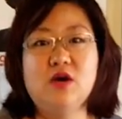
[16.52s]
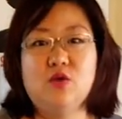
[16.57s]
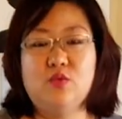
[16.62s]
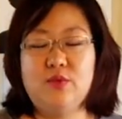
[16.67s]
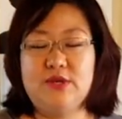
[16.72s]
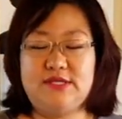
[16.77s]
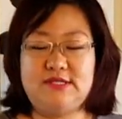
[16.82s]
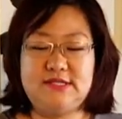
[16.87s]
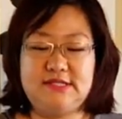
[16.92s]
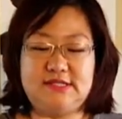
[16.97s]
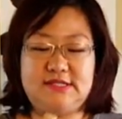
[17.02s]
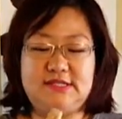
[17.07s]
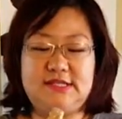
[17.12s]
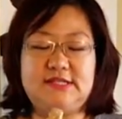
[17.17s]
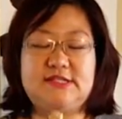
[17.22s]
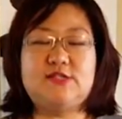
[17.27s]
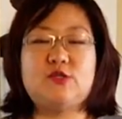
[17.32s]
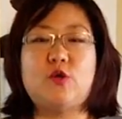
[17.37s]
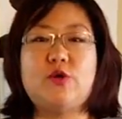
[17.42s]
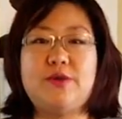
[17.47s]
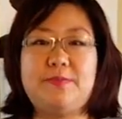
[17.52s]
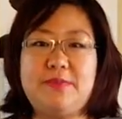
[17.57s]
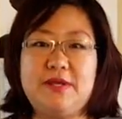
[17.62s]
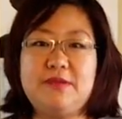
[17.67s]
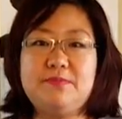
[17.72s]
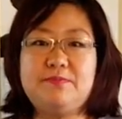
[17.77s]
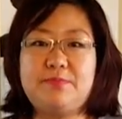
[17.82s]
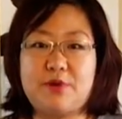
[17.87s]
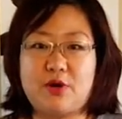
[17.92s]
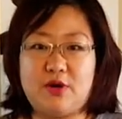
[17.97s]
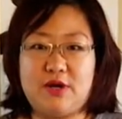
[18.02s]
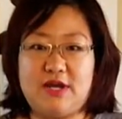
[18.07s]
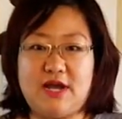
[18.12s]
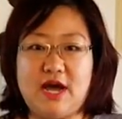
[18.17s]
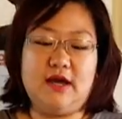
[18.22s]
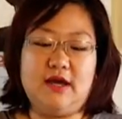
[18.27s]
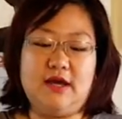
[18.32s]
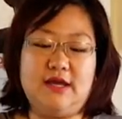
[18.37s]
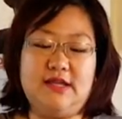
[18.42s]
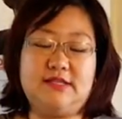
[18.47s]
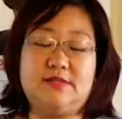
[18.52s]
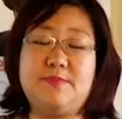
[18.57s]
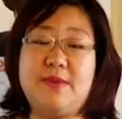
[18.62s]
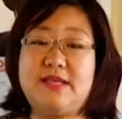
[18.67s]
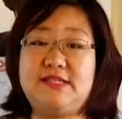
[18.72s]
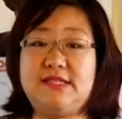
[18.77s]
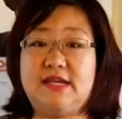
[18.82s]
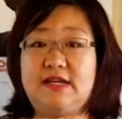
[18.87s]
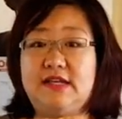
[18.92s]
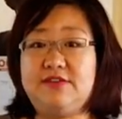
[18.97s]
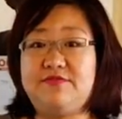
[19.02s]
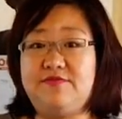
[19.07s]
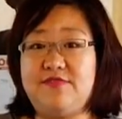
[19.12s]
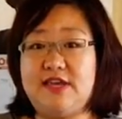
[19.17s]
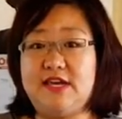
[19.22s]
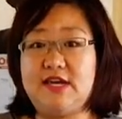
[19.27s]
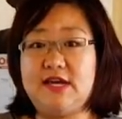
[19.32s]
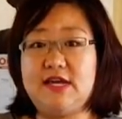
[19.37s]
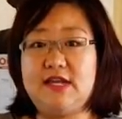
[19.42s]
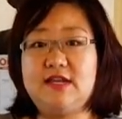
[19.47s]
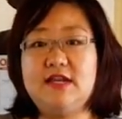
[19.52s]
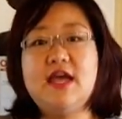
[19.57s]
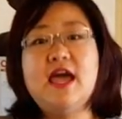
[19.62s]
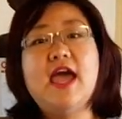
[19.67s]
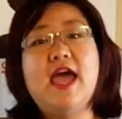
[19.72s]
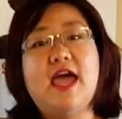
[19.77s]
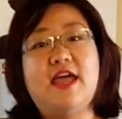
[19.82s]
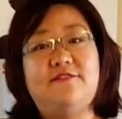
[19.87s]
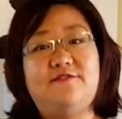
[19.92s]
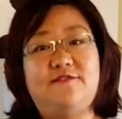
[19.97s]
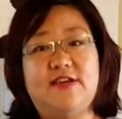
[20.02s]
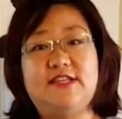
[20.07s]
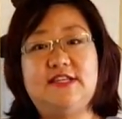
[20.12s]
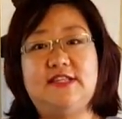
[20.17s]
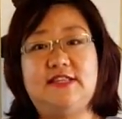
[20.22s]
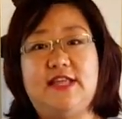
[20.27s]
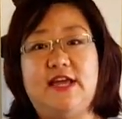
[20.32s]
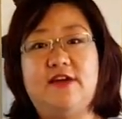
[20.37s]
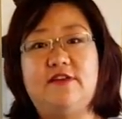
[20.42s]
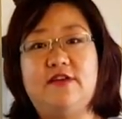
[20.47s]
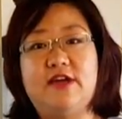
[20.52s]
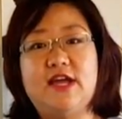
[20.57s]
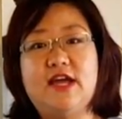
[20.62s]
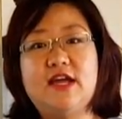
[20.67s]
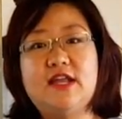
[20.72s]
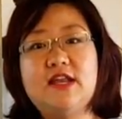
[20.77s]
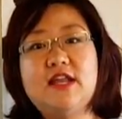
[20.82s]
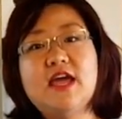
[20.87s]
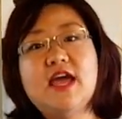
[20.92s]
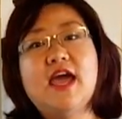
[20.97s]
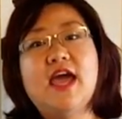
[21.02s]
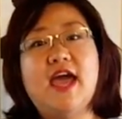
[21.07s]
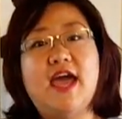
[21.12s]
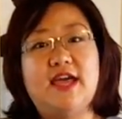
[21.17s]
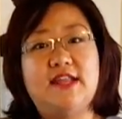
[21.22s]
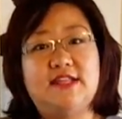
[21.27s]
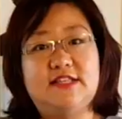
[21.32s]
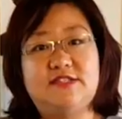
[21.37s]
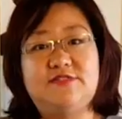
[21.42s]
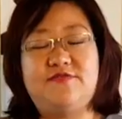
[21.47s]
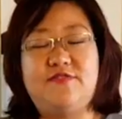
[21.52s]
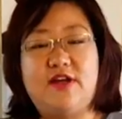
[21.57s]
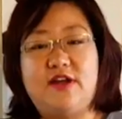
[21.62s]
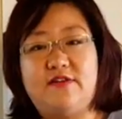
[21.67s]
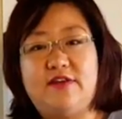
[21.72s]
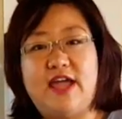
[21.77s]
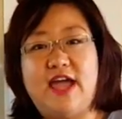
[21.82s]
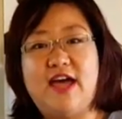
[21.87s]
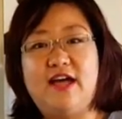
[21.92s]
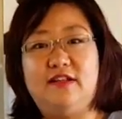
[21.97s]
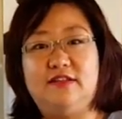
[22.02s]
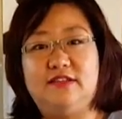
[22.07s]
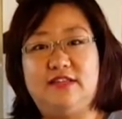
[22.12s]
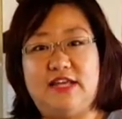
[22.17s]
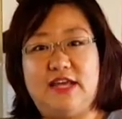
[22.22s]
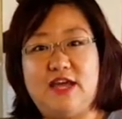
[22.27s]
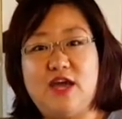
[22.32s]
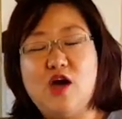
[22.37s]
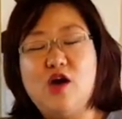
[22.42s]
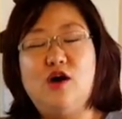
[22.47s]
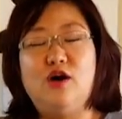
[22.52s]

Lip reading: which is this soybean product. It's basically vegan and vegetarian and it's very healthy.